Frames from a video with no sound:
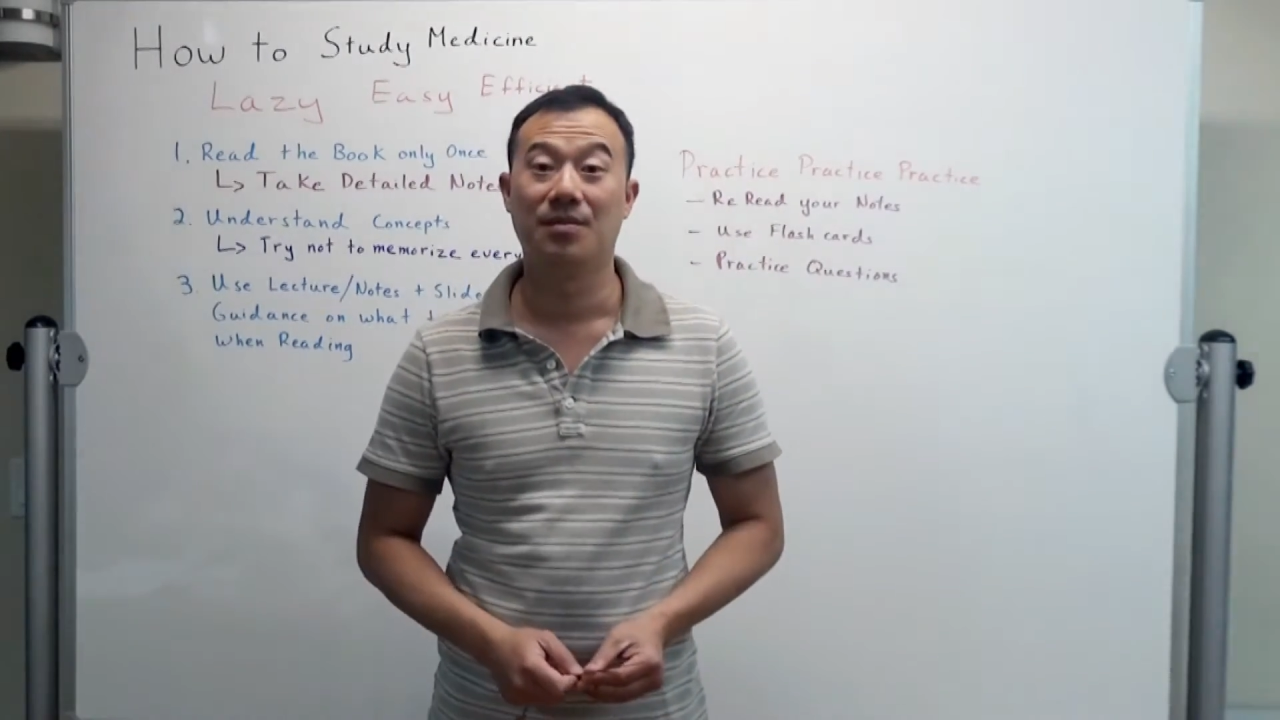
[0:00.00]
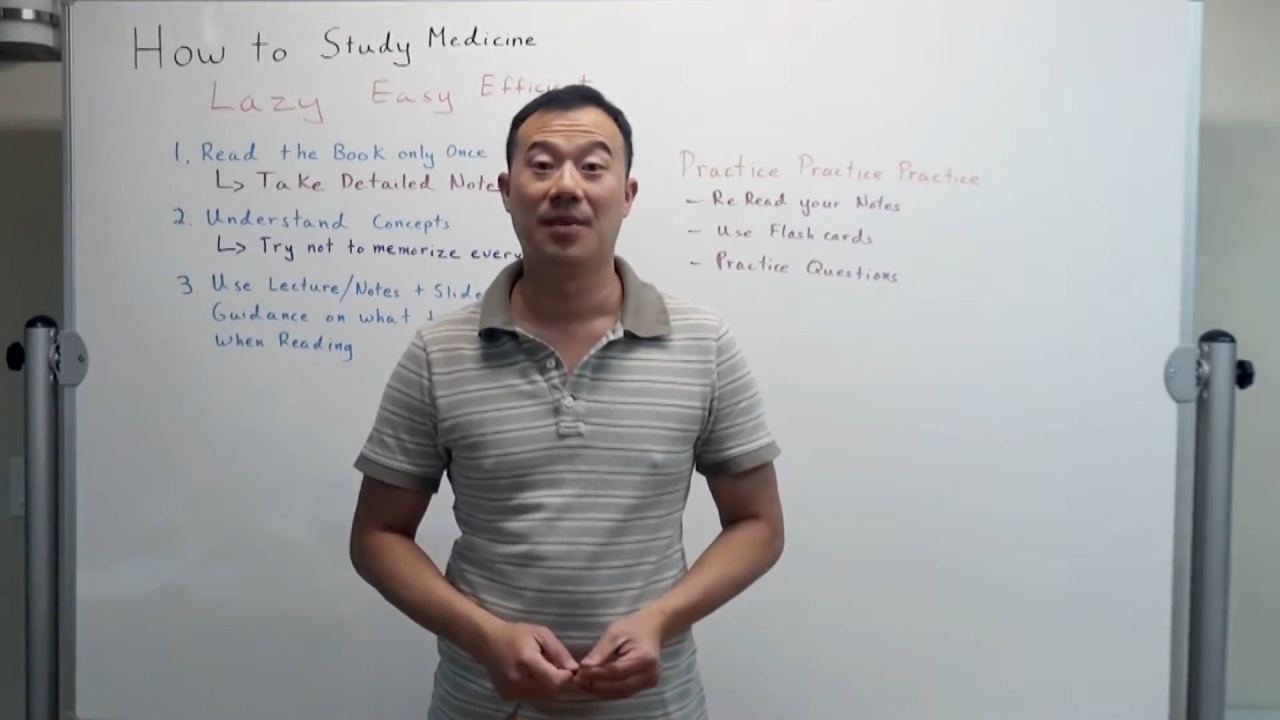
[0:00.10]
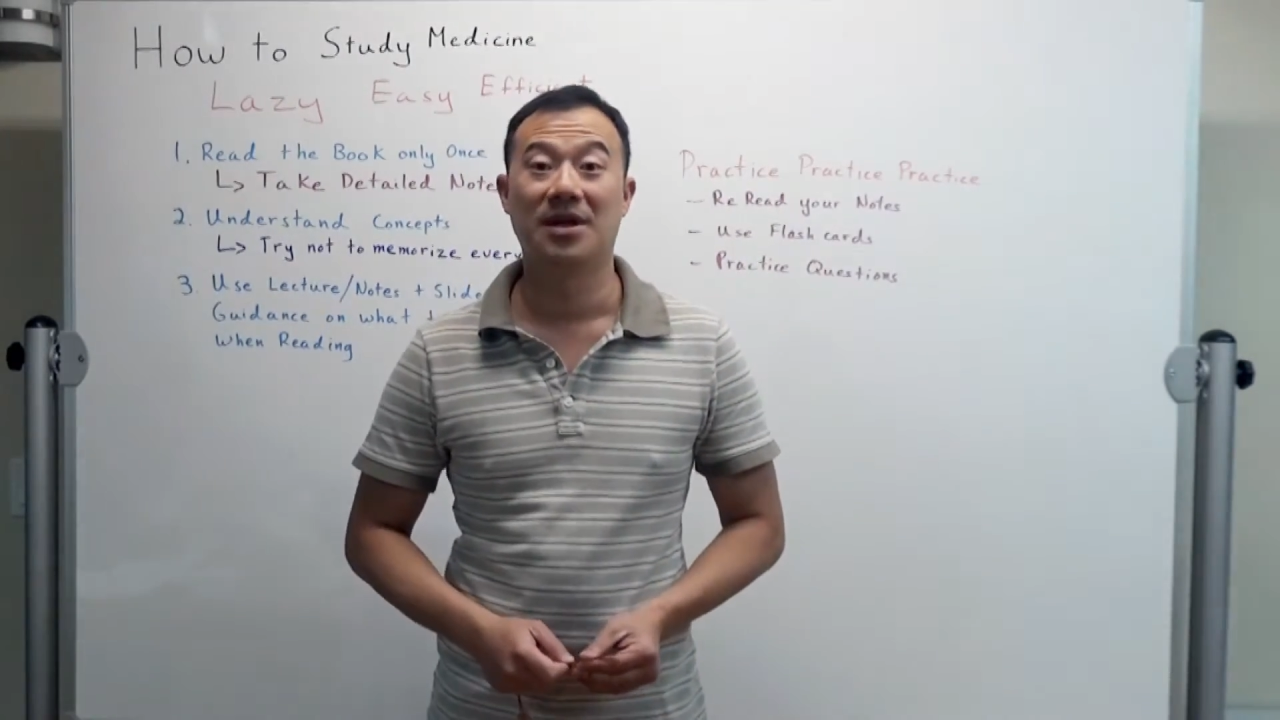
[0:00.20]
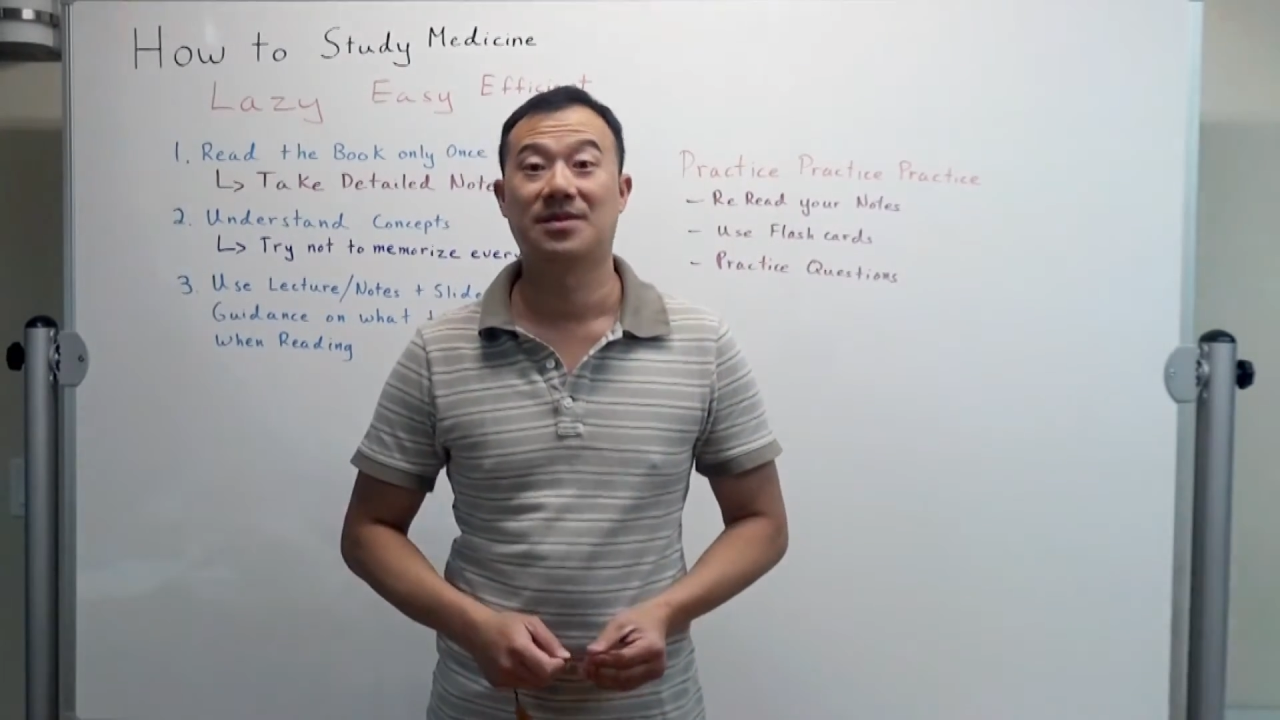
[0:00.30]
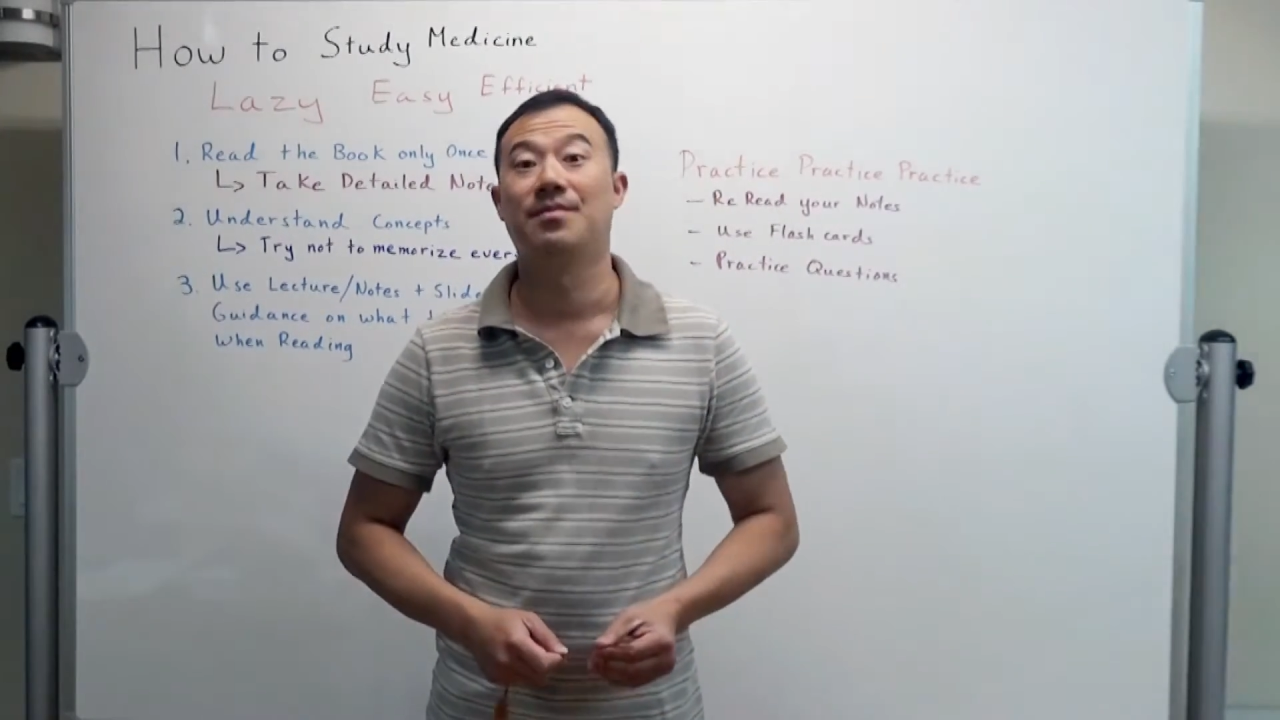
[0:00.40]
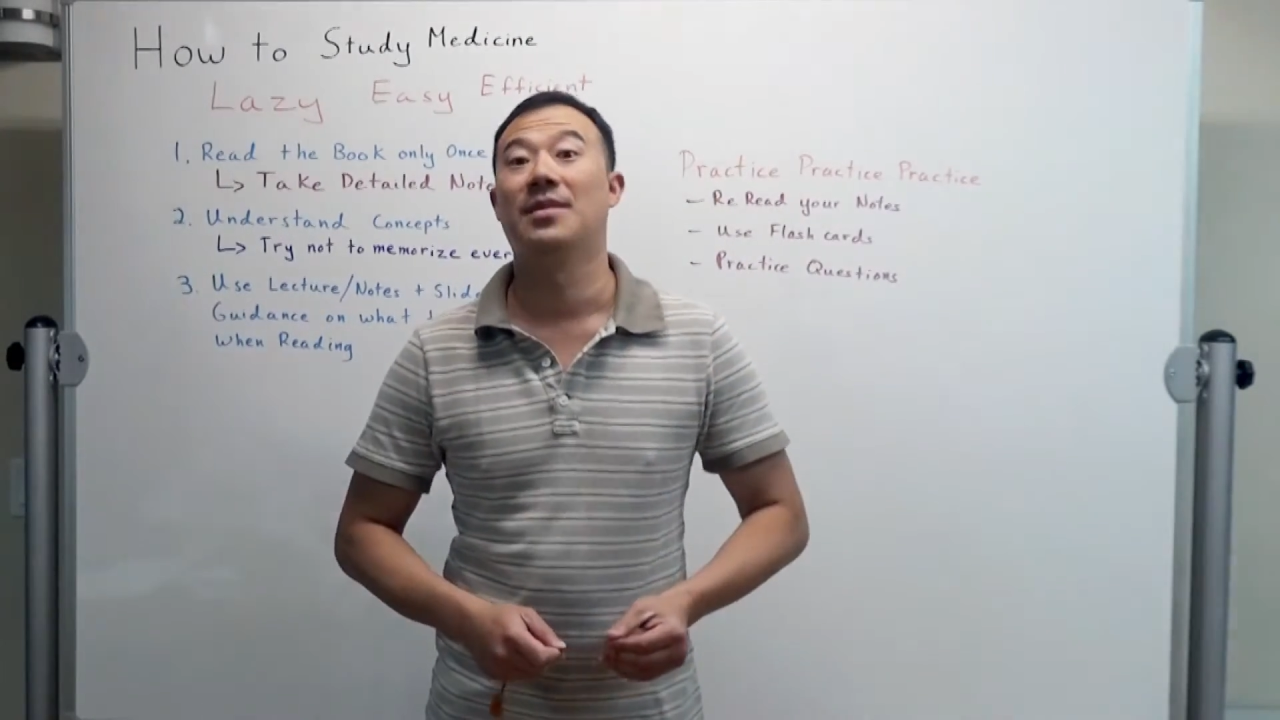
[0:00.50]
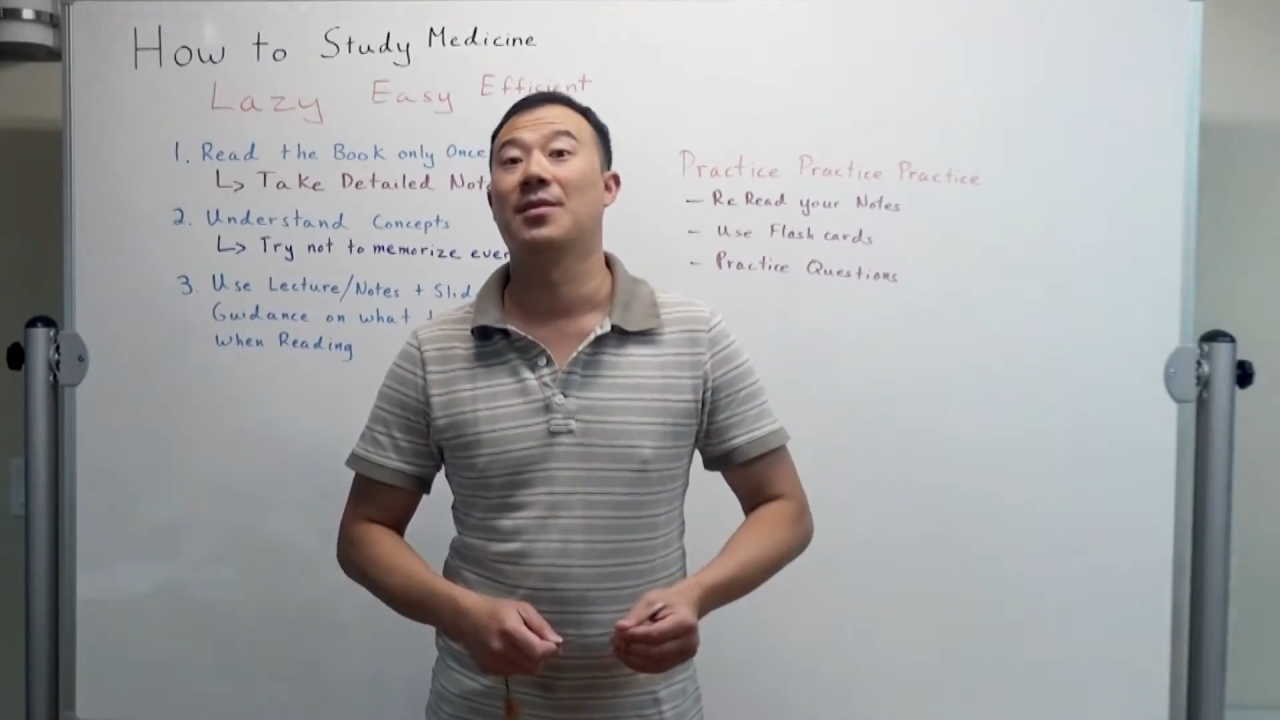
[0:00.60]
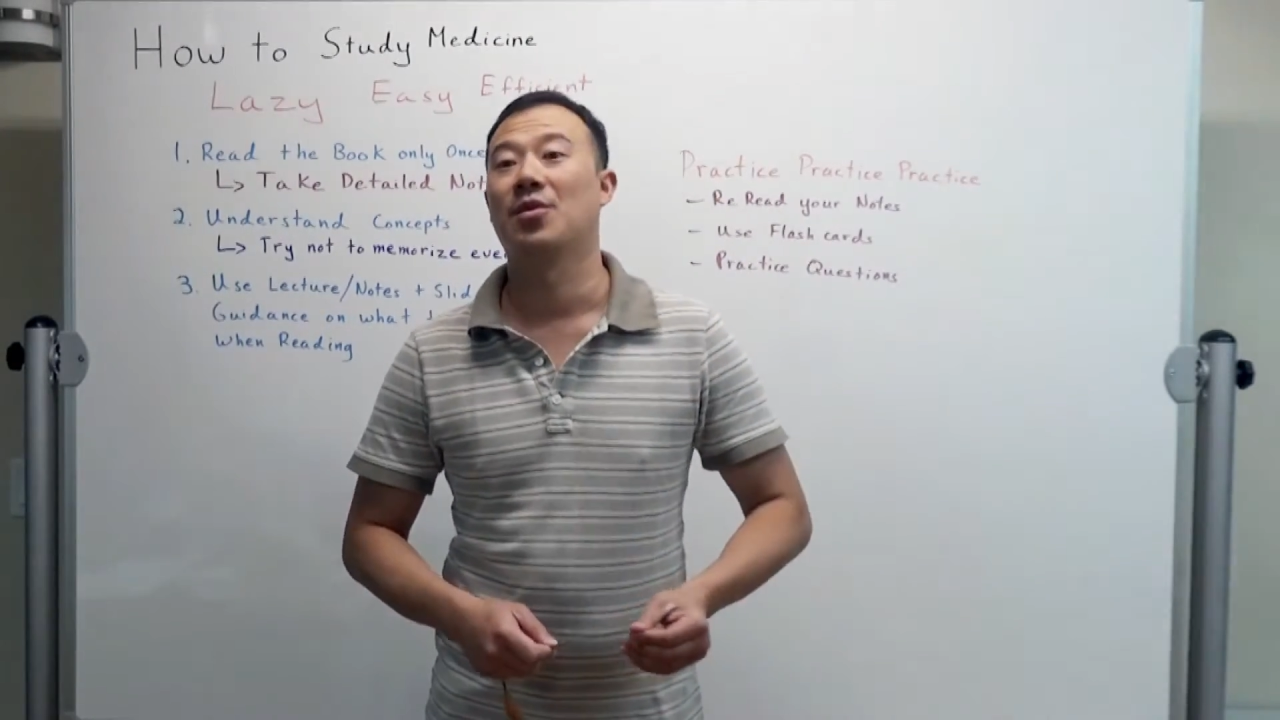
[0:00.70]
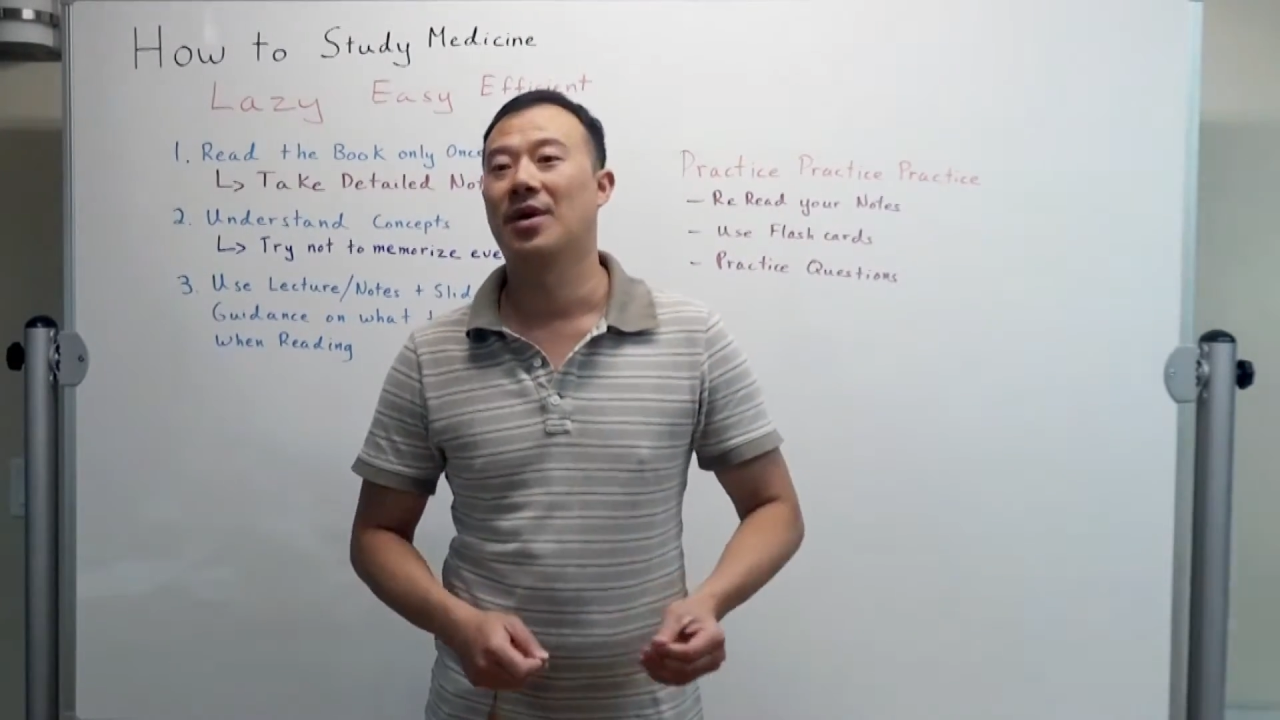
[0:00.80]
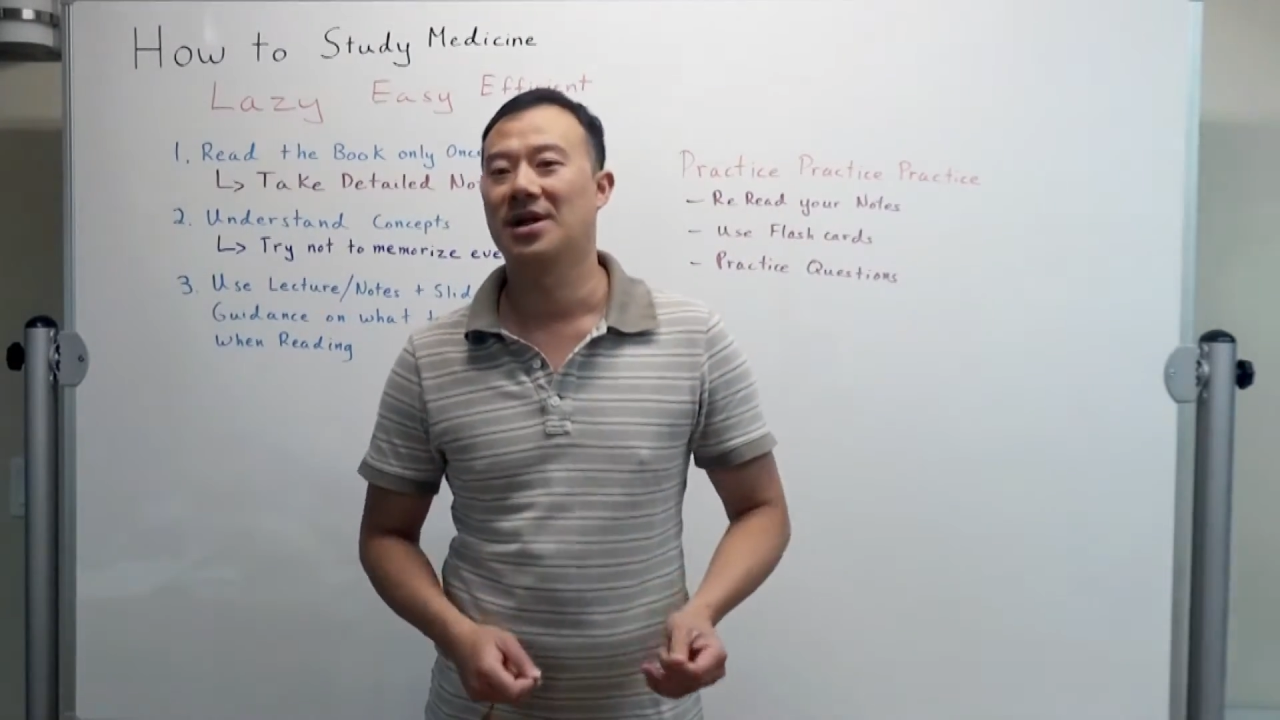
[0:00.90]
must
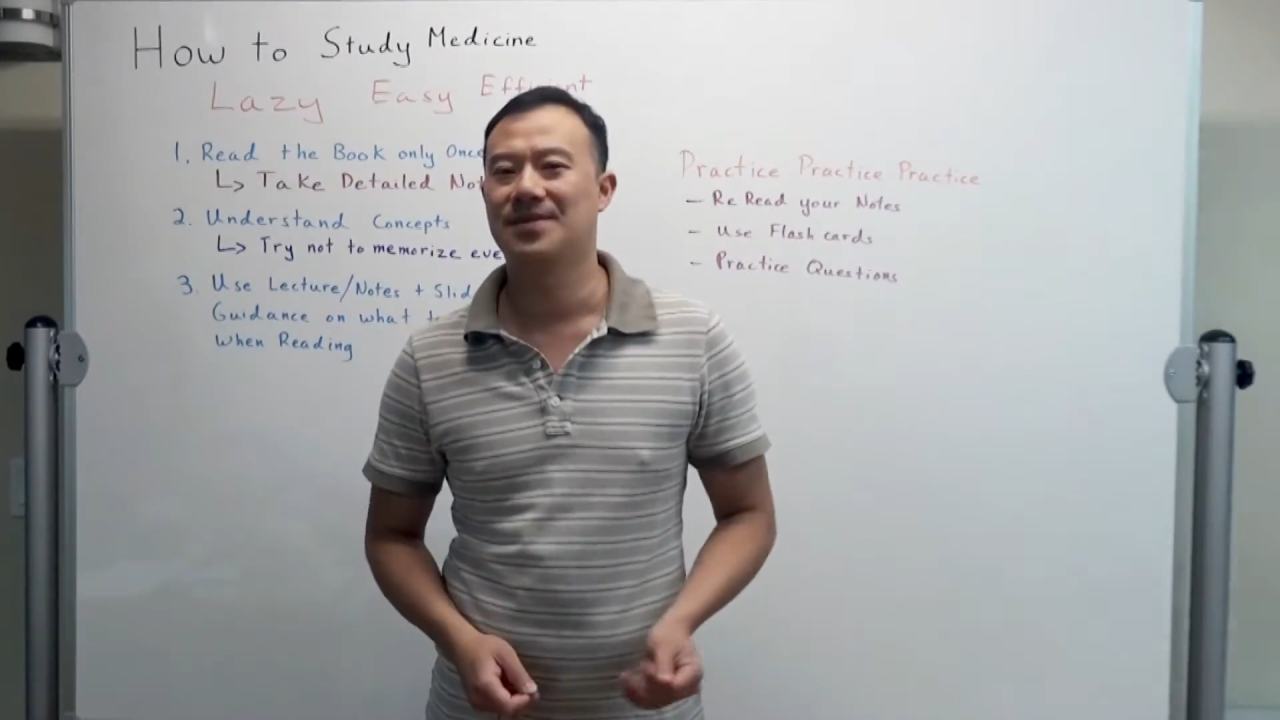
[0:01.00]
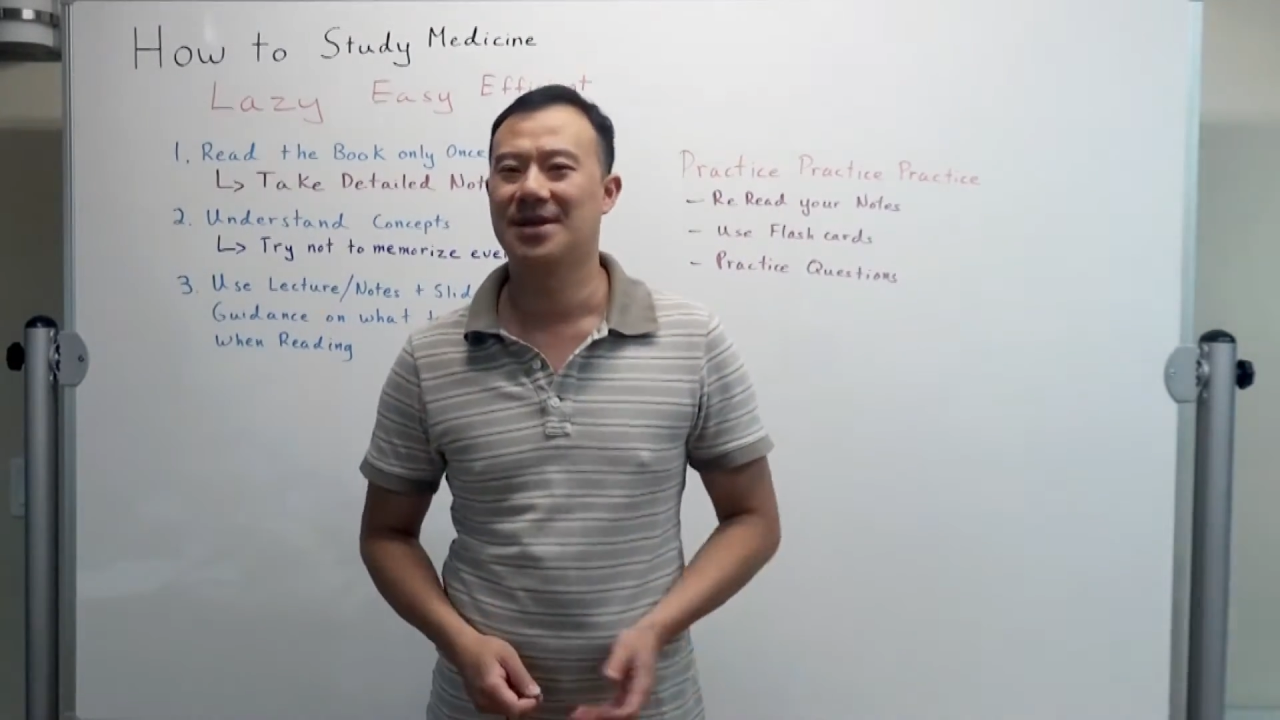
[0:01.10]
memorize